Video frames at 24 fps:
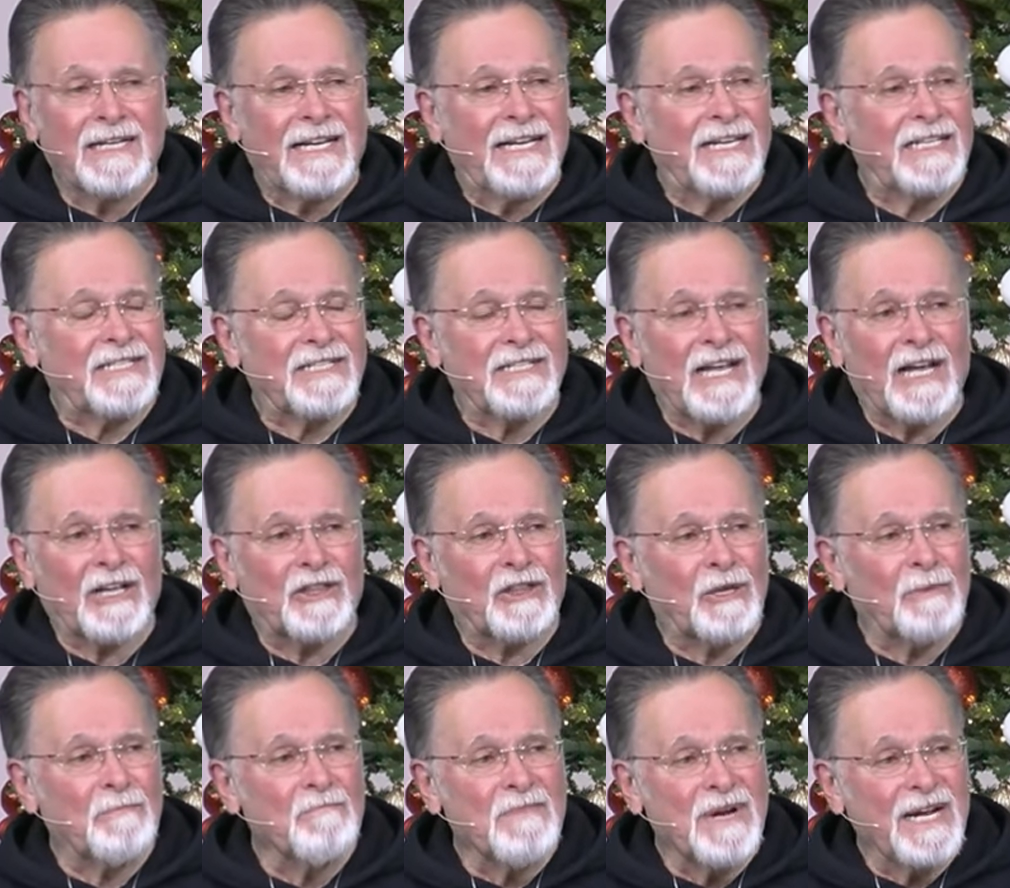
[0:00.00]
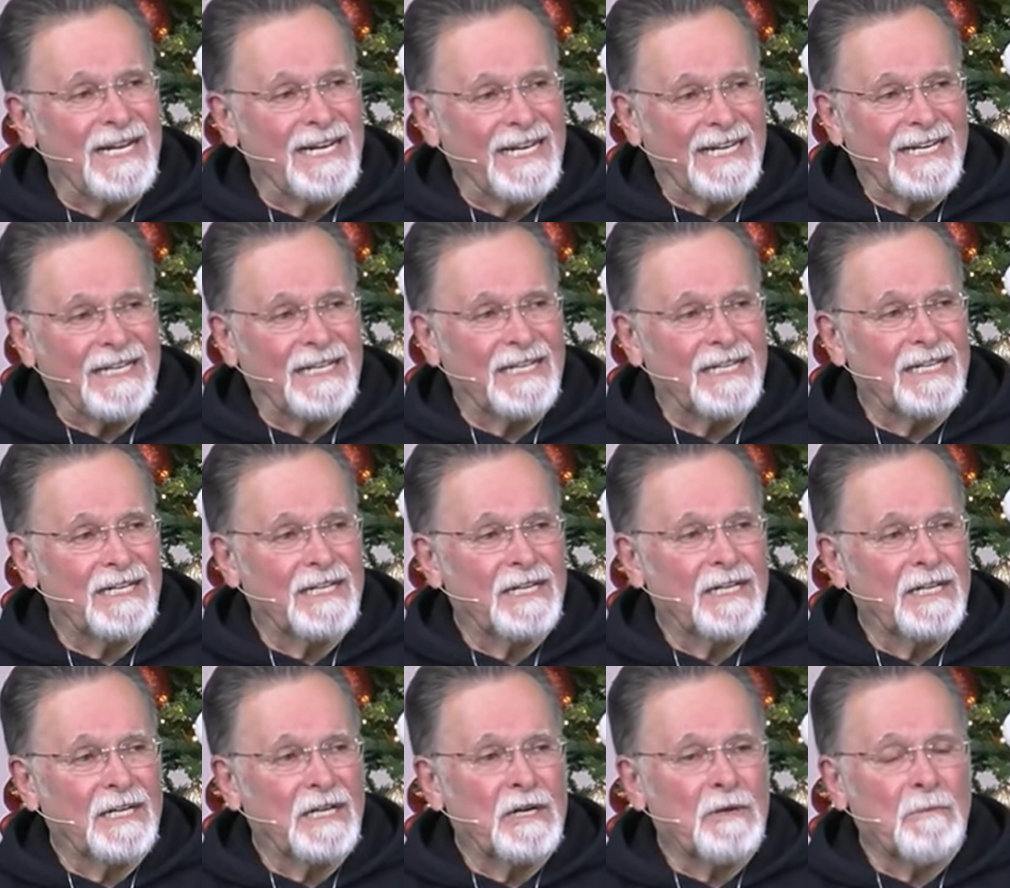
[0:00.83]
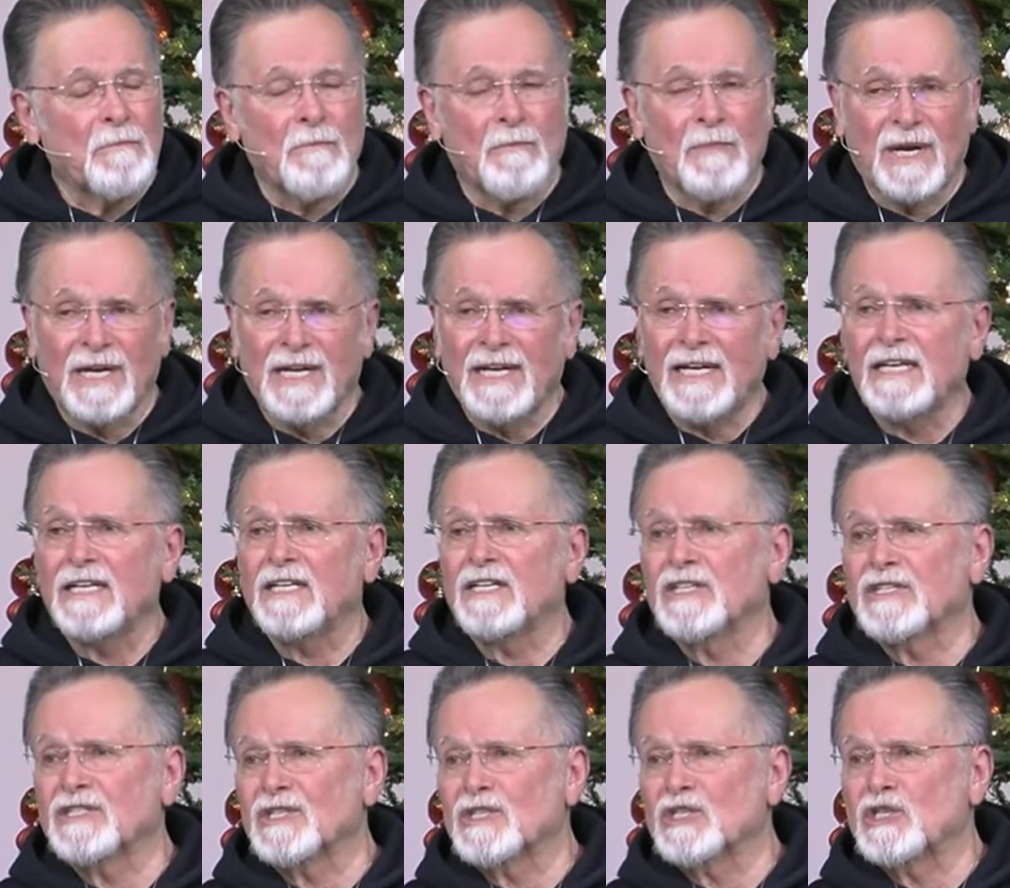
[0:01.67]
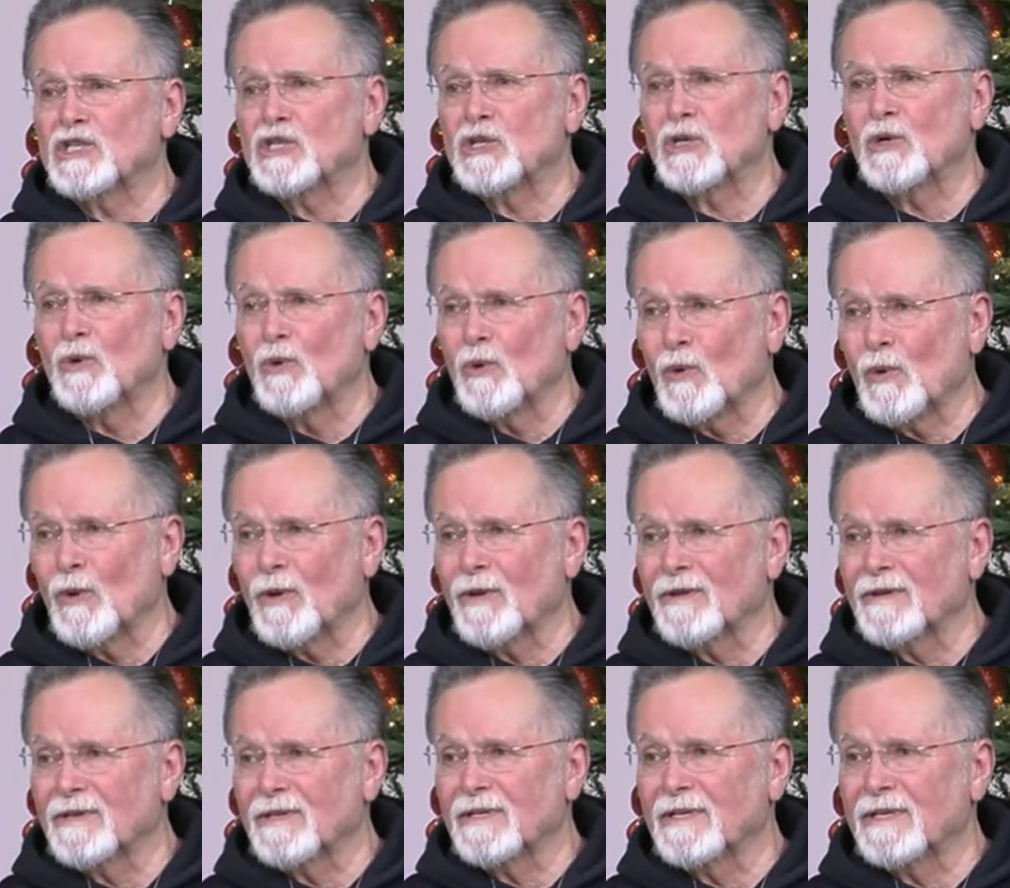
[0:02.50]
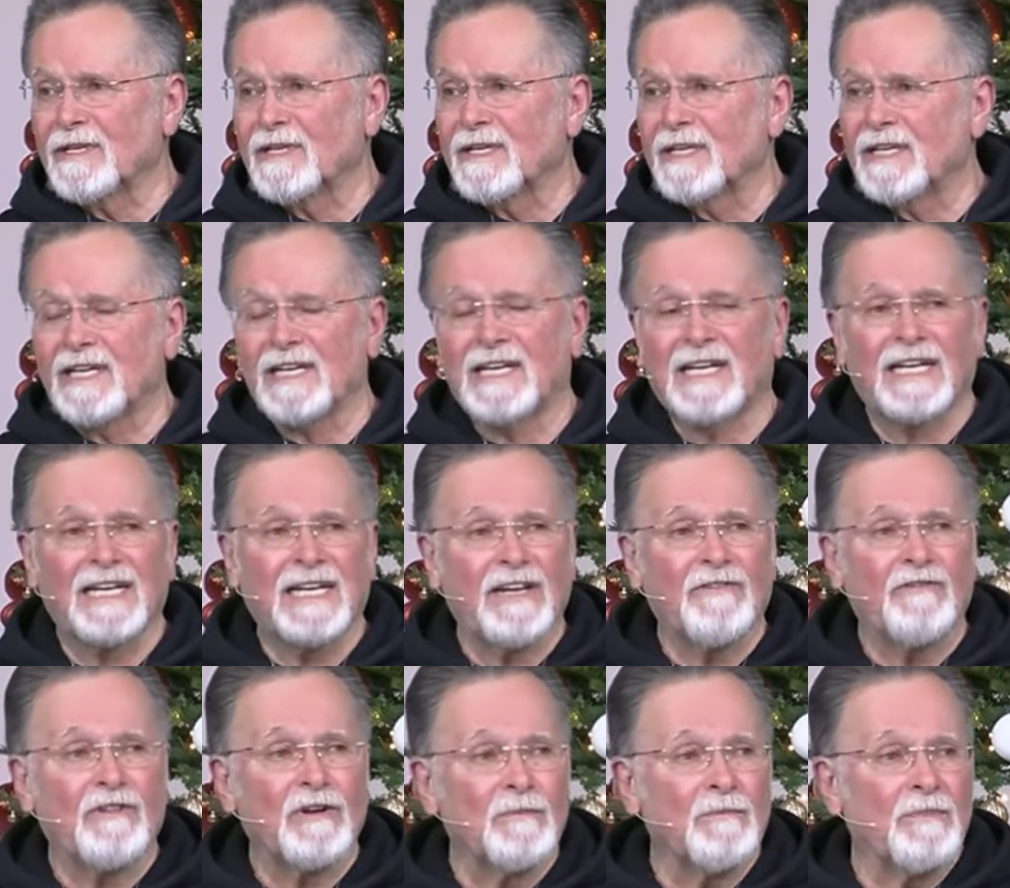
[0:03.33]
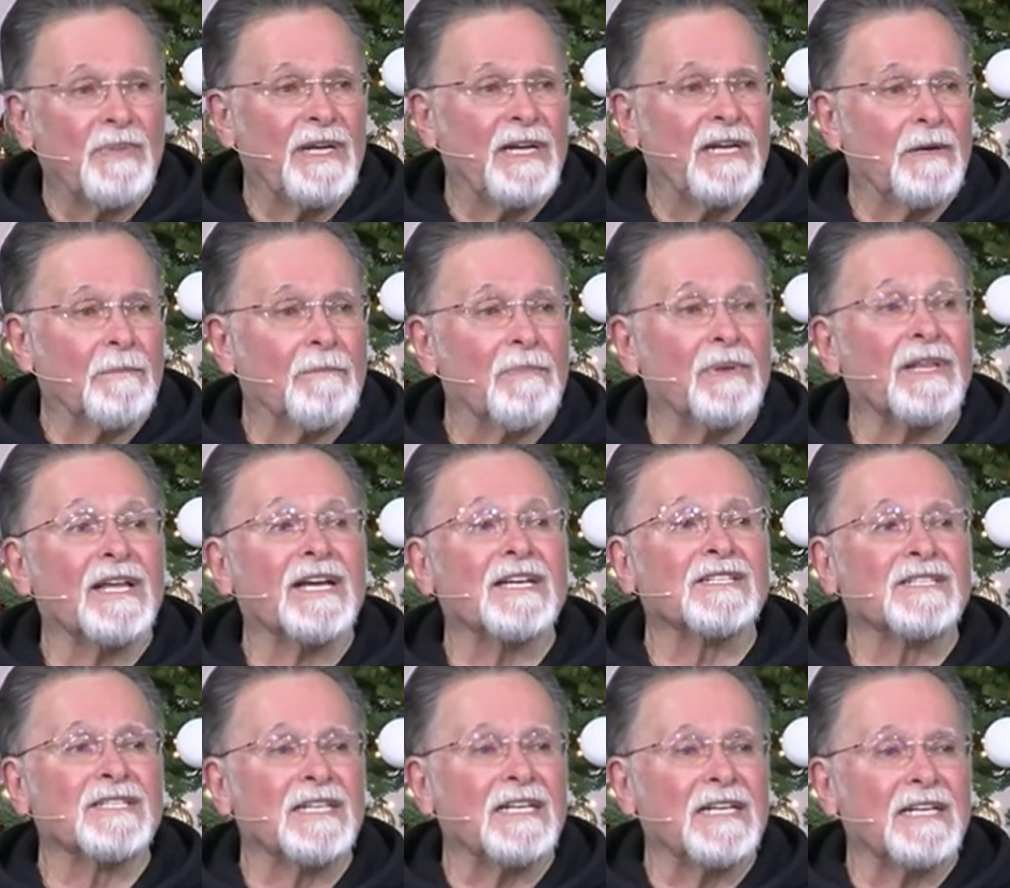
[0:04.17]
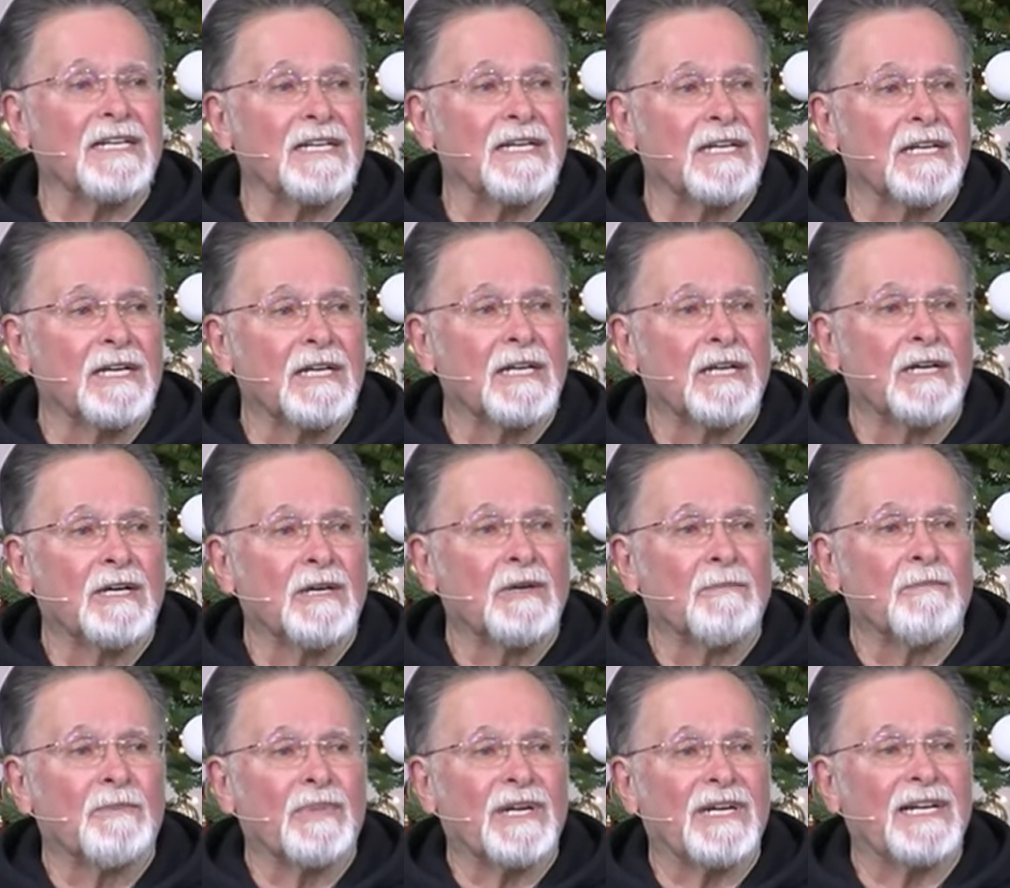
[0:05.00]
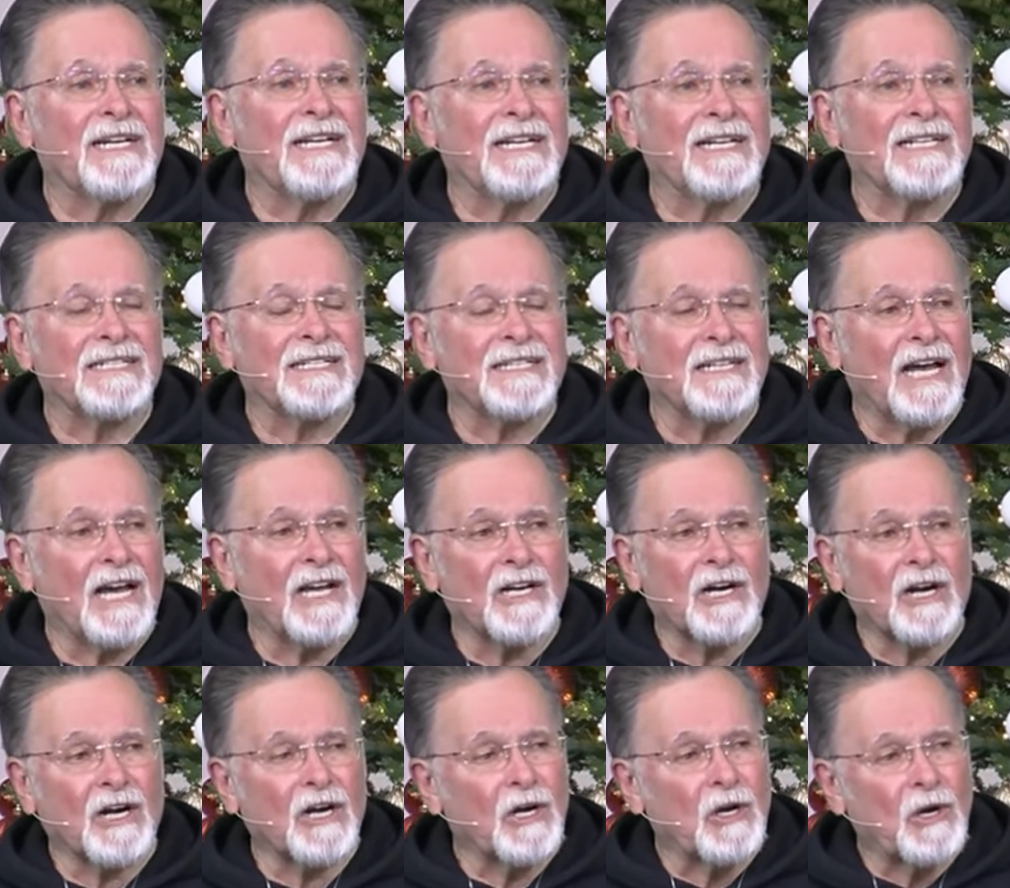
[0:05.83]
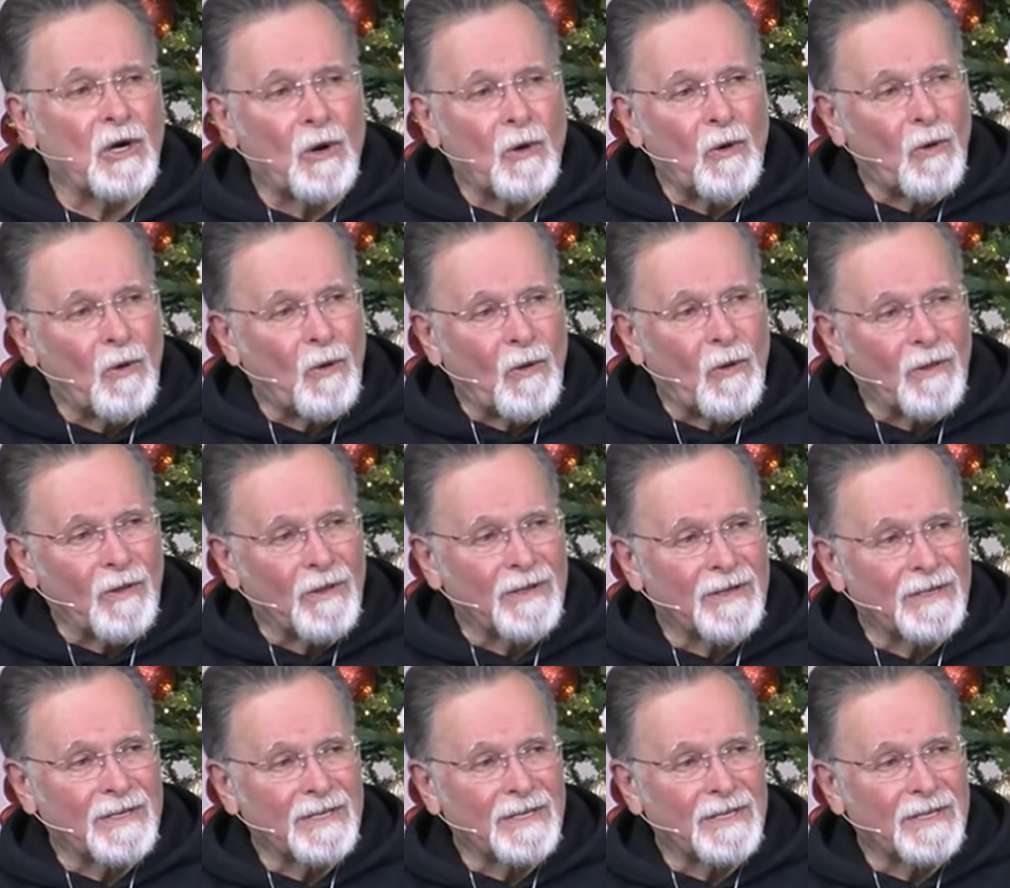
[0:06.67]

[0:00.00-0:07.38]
It's not the money. Money is a tool. It can even be a blessing, but it is not our goal.